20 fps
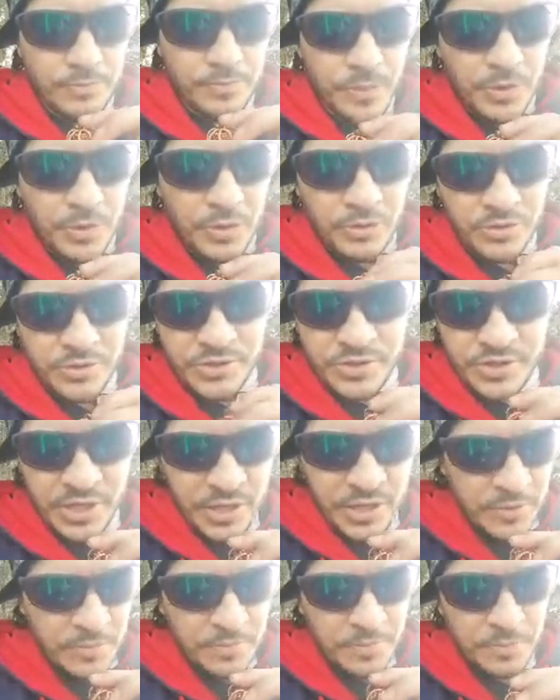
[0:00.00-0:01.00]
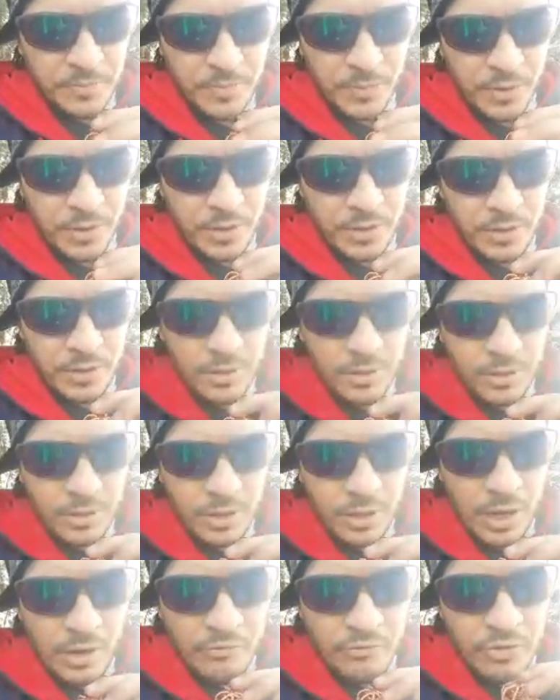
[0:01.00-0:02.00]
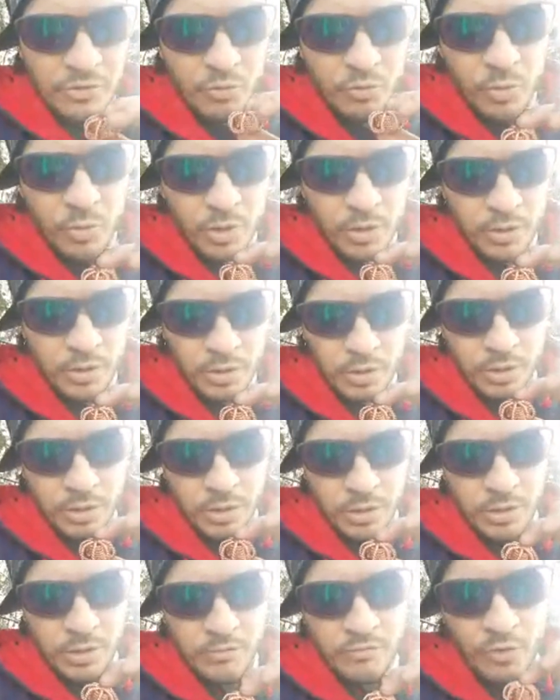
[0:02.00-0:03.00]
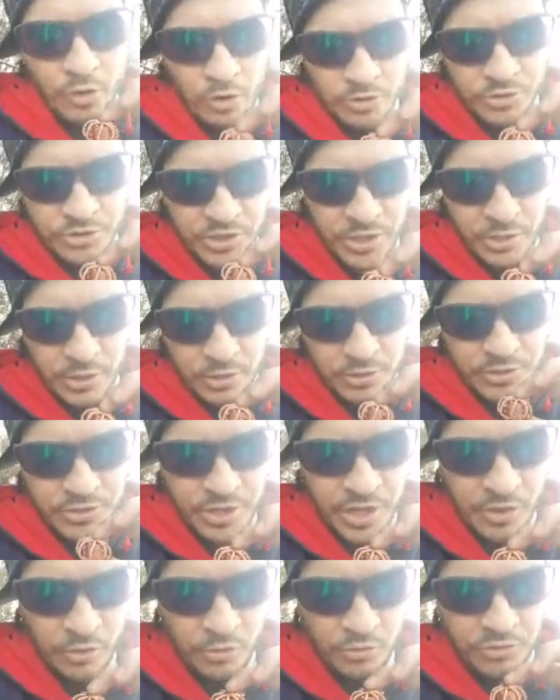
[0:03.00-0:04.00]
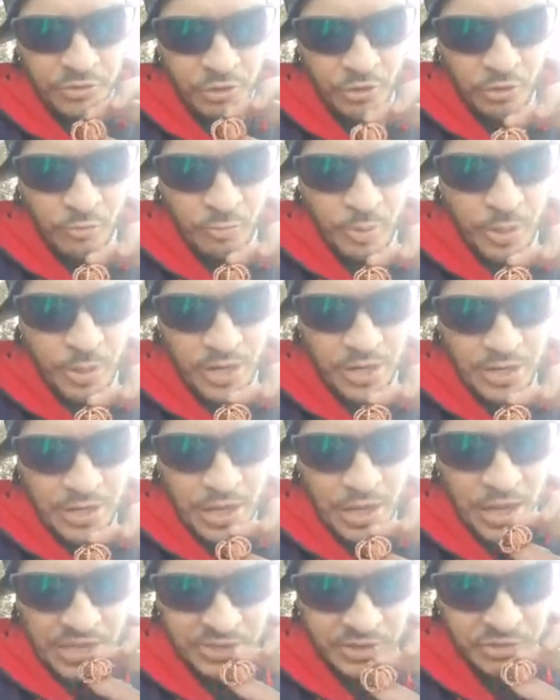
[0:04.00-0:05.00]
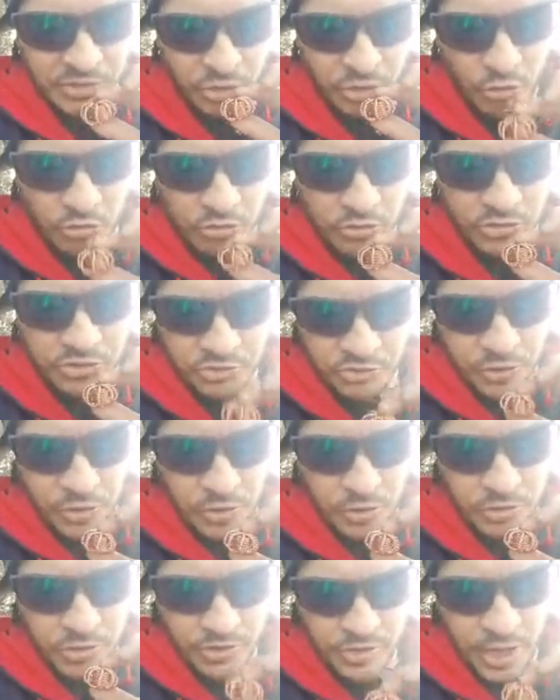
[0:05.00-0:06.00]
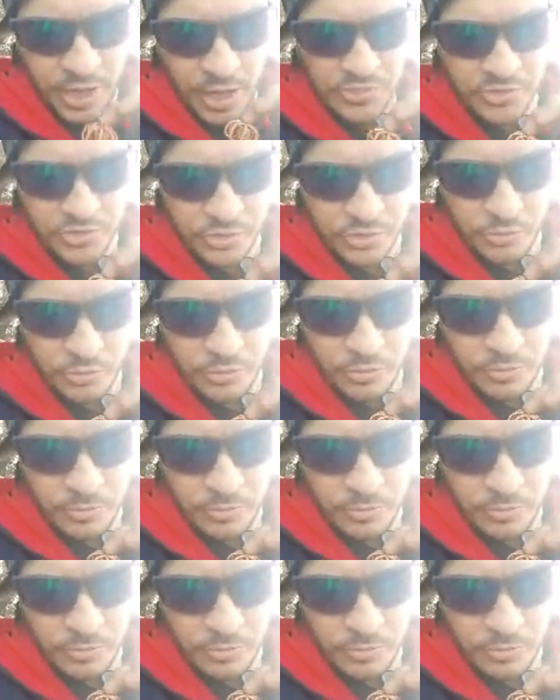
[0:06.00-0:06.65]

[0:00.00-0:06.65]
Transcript: You could see every one of our cells in our body has a torus field attached to it.